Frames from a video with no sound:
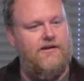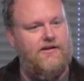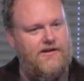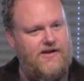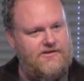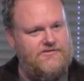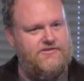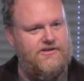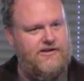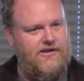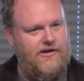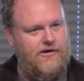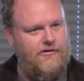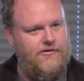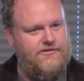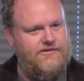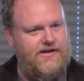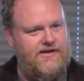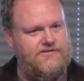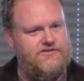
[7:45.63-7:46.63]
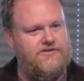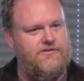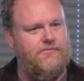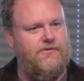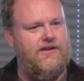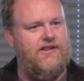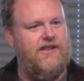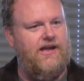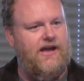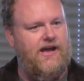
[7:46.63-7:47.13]
Yes, in the Old
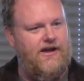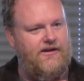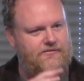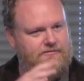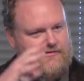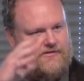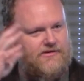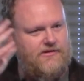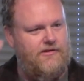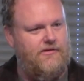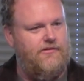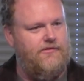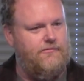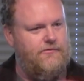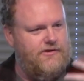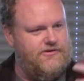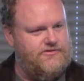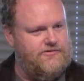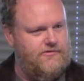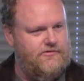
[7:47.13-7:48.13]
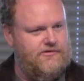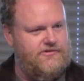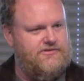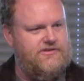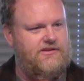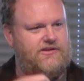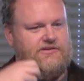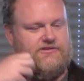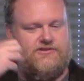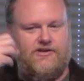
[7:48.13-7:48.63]
Testament they had, you know, the
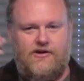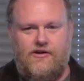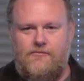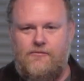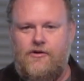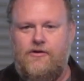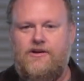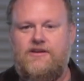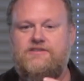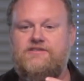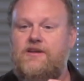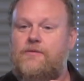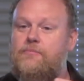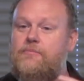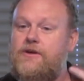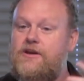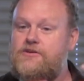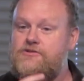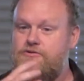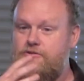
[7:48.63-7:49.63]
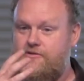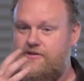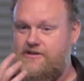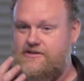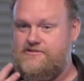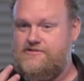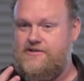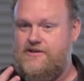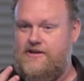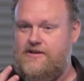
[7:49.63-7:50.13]
rituals and the ceremonies that pictured
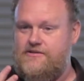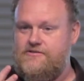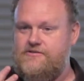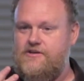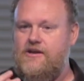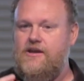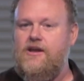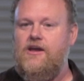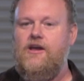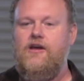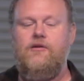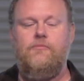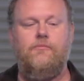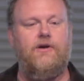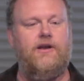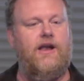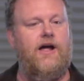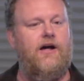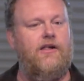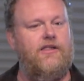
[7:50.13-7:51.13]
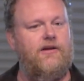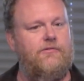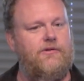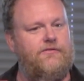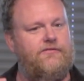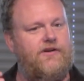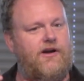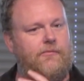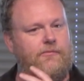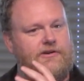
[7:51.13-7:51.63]
these things. But now that
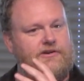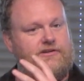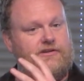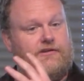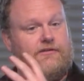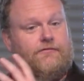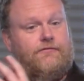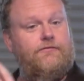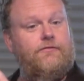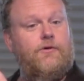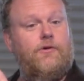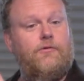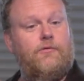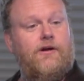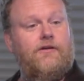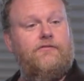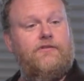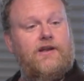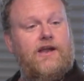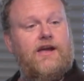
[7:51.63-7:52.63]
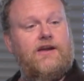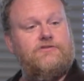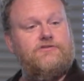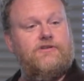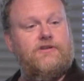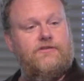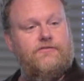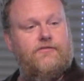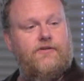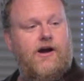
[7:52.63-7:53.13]
we've come into the full
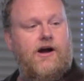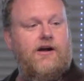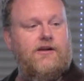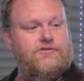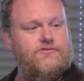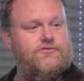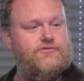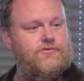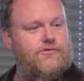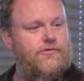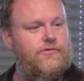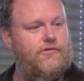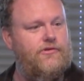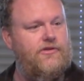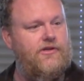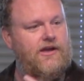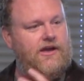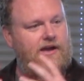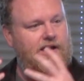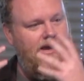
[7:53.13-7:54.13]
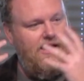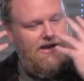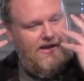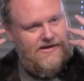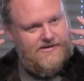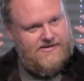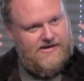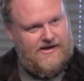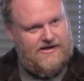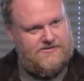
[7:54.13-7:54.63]
revelation of God's truth,
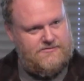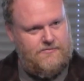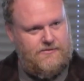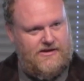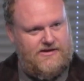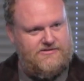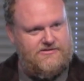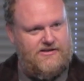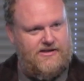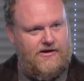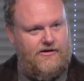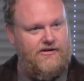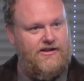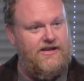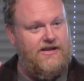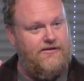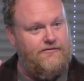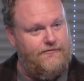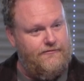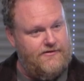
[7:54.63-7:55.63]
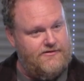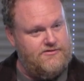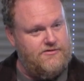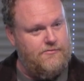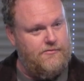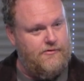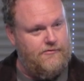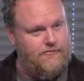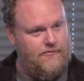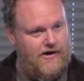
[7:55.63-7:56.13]
it takes place there in the
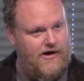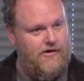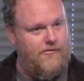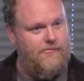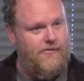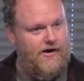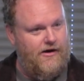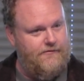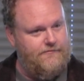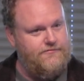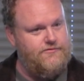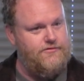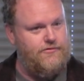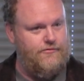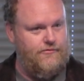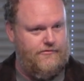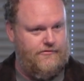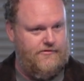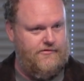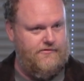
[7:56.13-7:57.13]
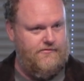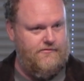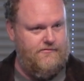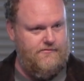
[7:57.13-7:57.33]
invisible realm of truth.